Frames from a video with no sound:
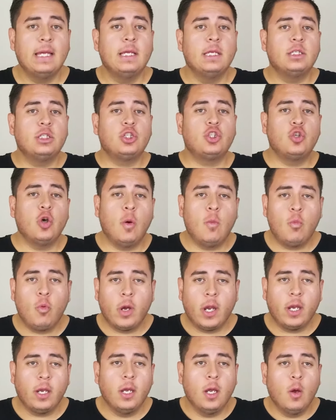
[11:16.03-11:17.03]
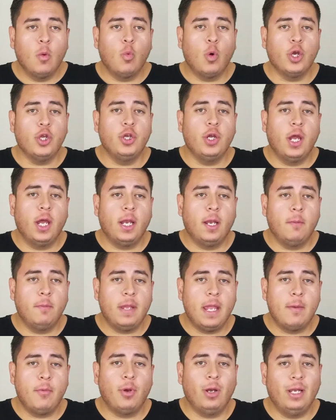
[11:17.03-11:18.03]
somewhere where you're going to be
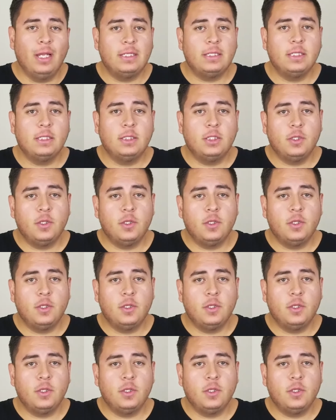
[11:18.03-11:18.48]
able to listen to